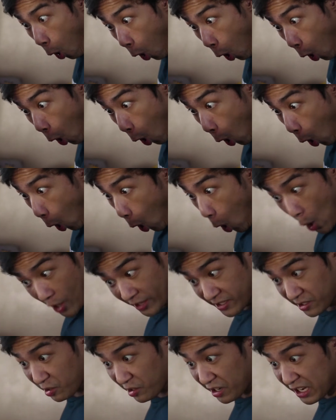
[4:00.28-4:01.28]
and I had an
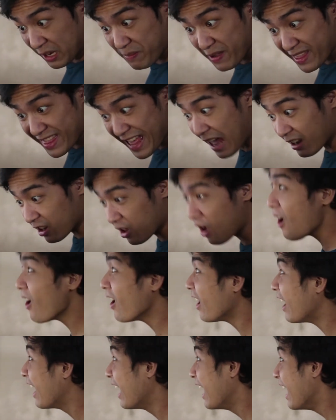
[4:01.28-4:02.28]
outline ready. And
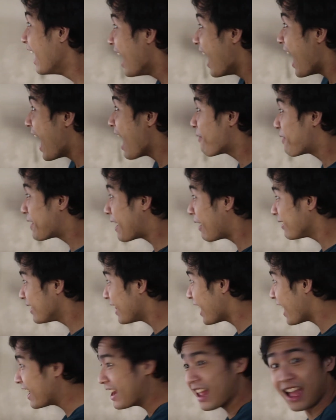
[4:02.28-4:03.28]
even though there was still
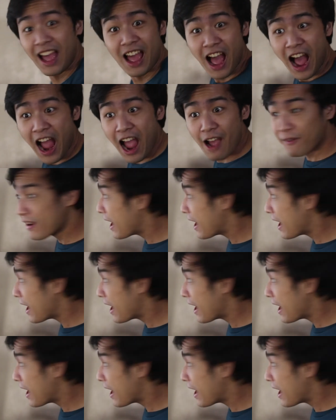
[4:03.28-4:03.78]
so much to